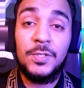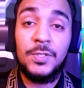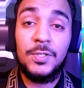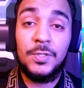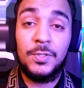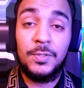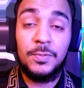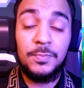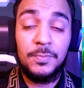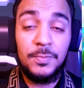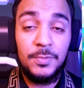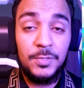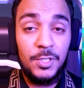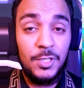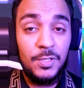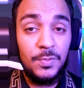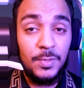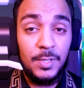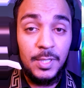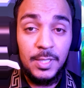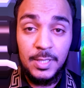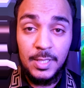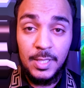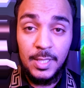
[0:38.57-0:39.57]
So
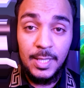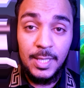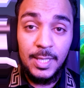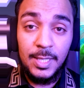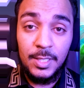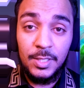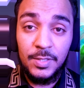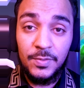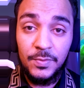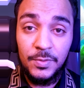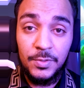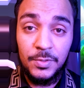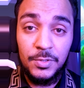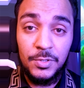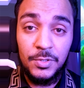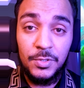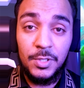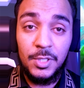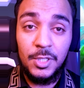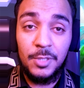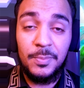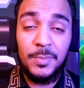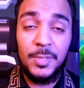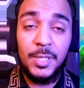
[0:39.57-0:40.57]
just want to say thanks for
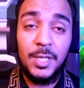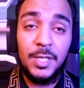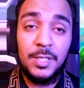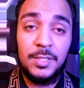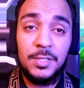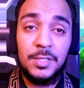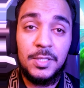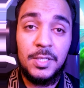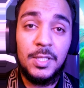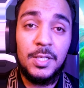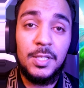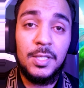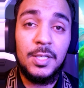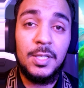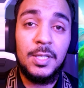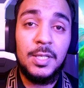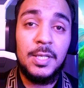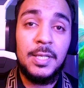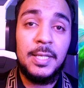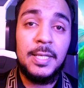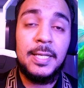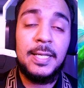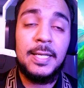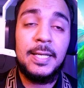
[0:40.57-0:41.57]
joining me here today,
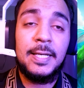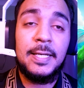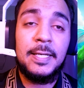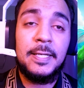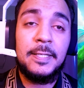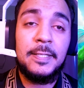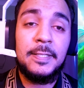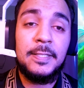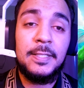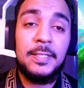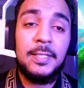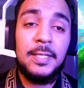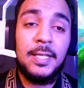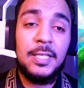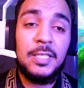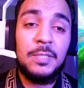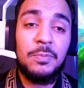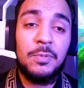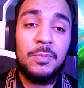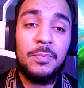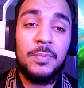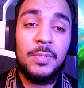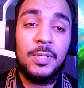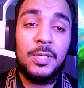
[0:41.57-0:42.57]
and
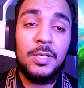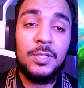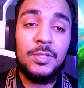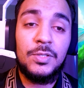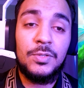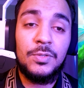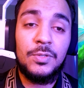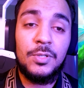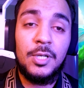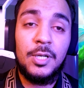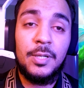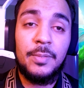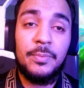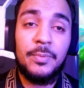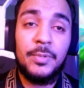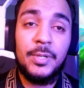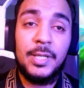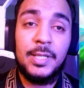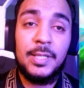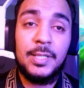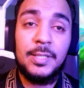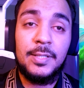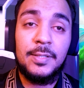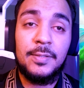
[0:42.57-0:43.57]
let's prepare to hop
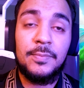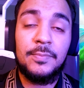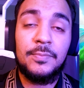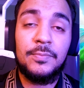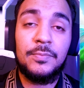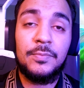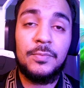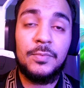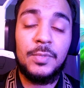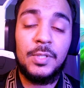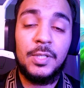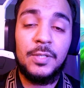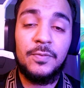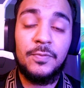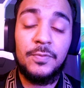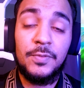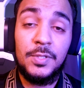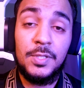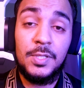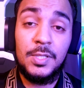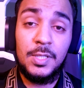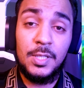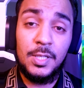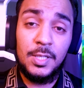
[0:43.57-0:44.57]
right in.
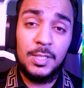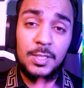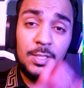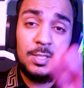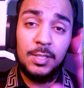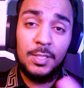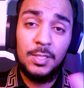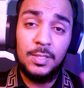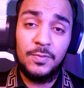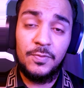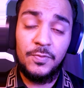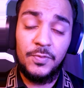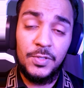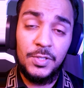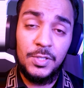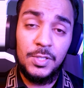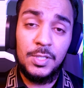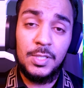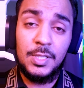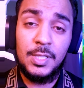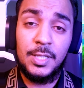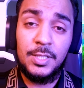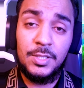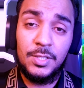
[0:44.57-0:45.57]
First things
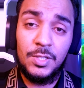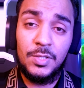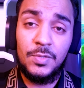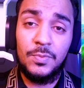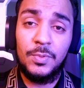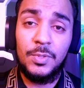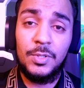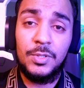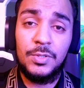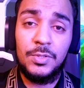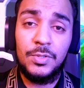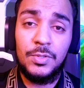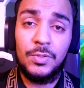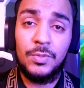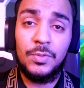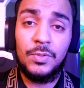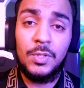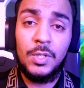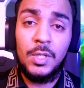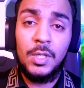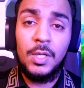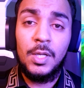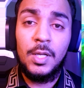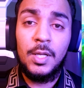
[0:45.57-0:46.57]
first, I just want
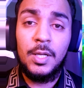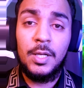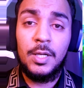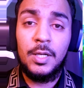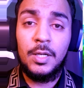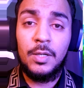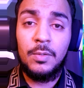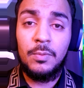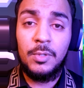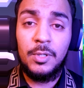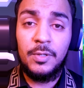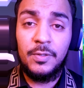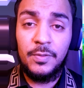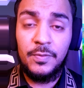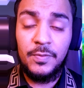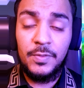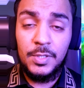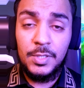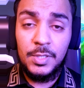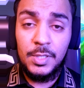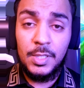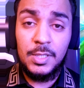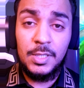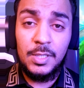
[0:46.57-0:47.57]
to one of the
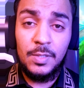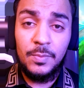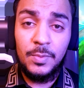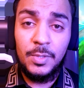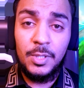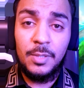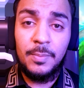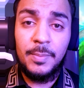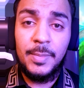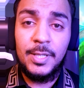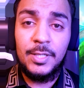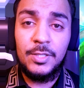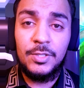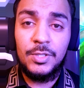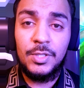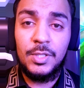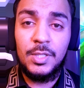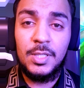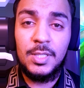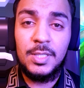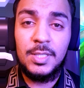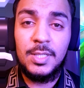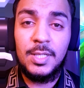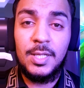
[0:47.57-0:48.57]
first things I want to
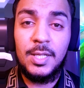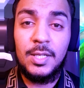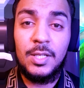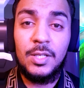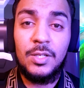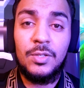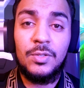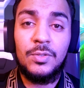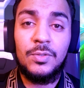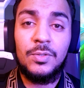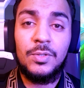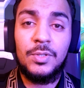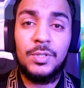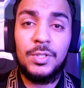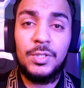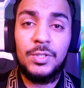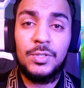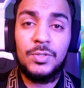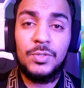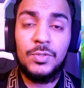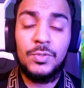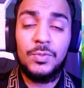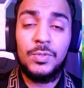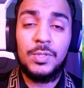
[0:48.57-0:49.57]
mention is that in
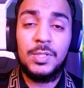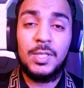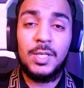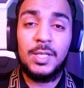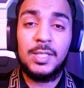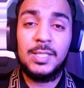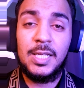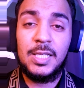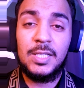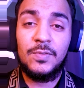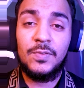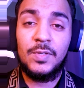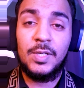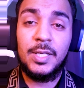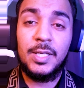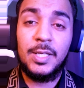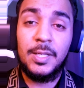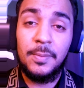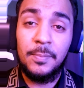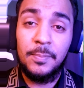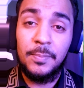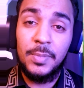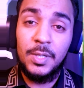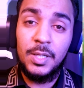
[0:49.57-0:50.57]
order to successfully
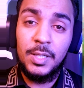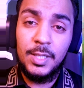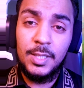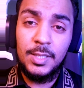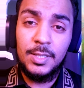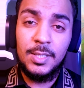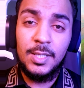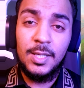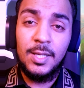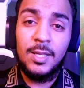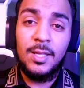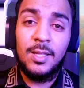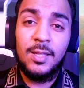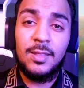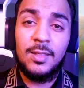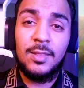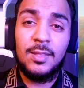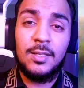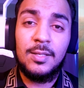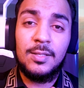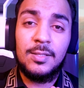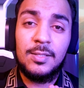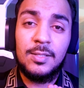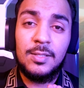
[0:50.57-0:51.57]
complete
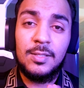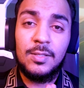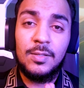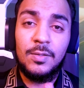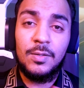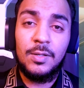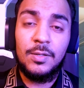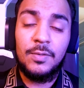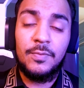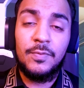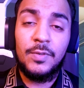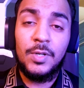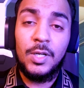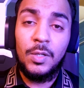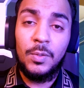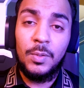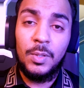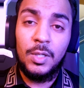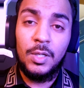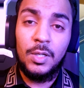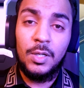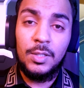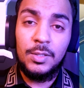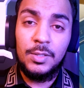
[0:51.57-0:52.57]
this
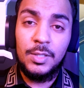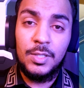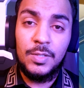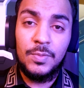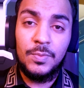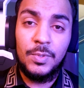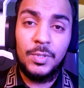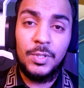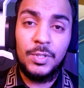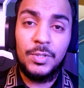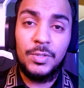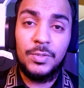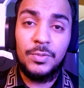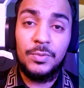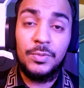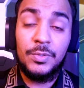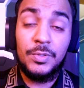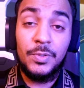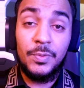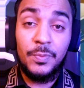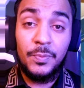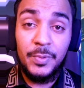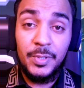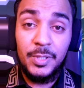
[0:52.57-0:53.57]
follow along this
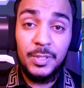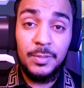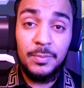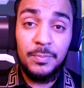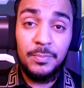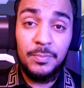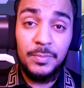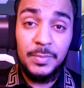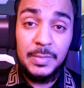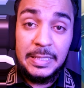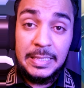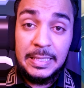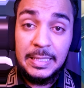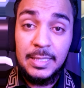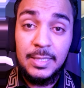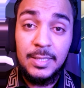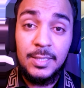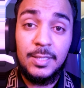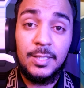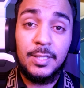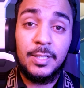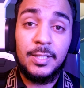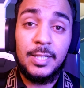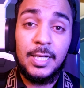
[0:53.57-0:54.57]
walkthrough, you will
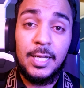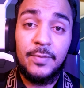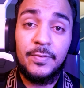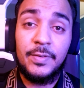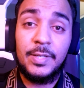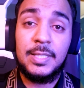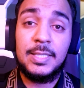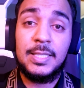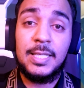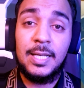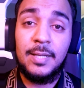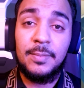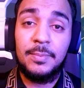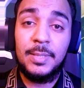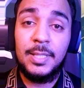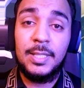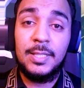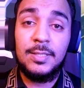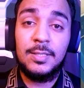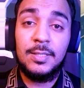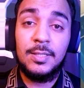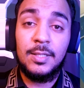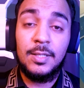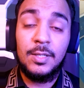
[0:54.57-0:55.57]
need a graphic
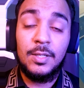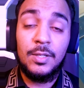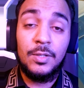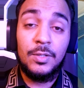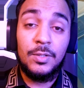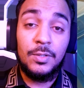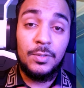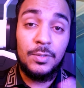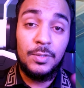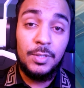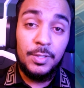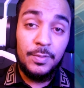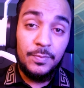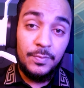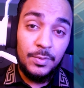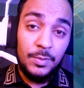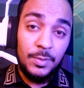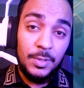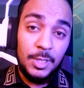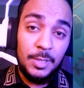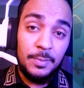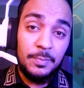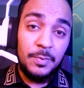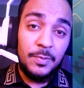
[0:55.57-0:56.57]
tablet, or if
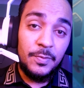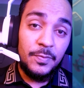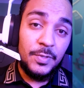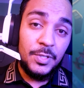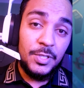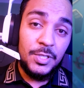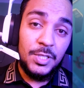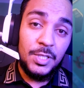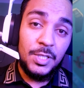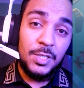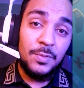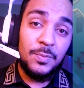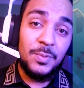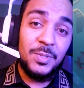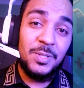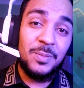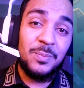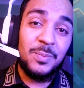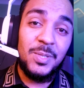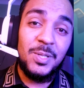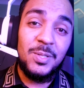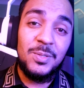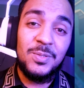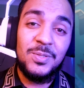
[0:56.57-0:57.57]
you are proficient
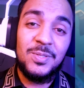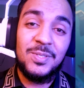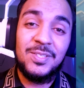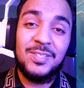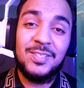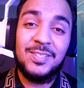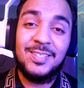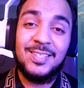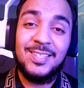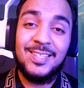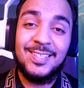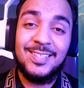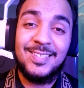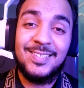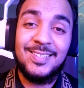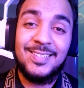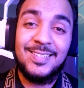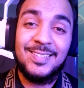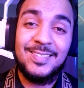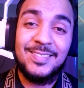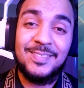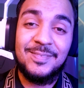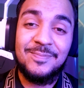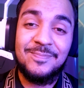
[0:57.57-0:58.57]
with the mouse,
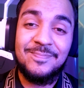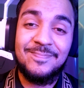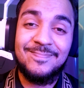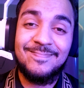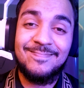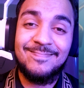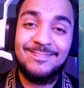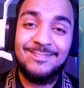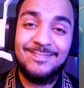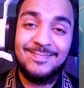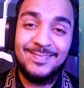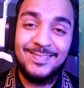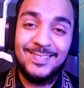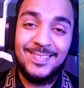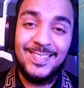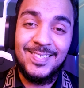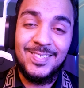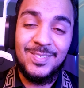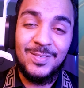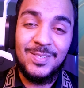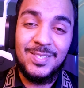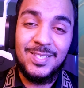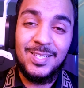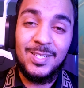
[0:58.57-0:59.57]
then
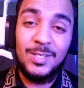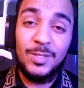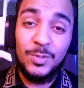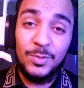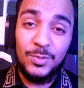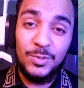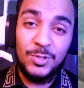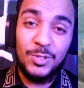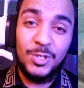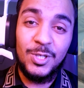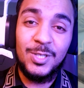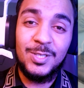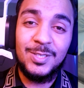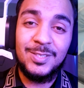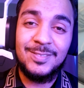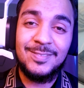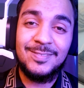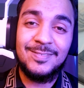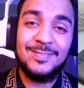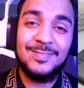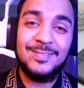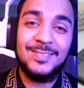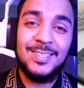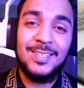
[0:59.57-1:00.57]
as we say, go strong.
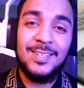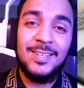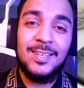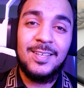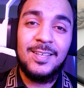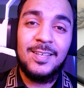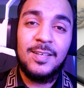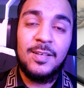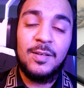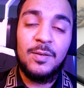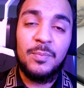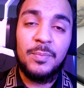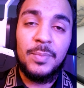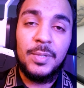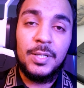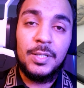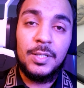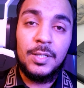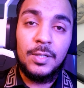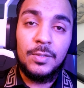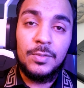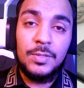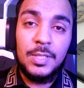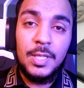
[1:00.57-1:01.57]

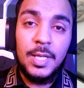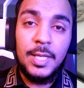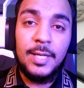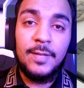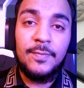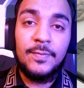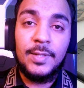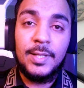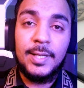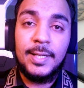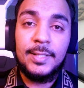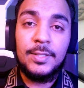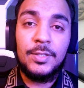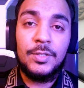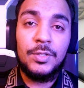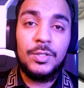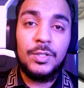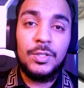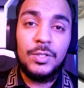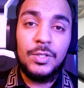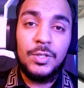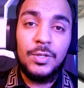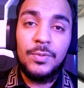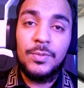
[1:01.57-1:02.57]
But outside of that,
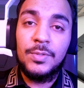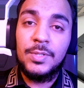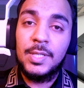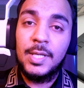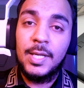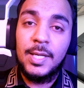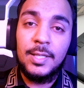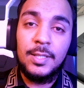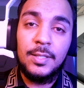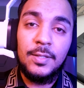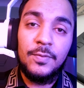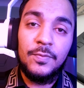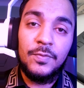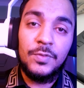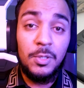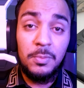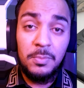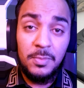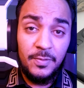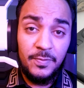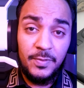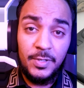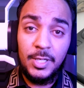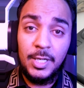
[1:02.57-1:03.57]
you can use any
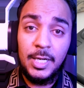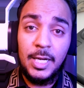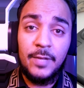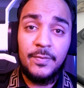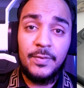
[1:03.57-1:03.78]
form of a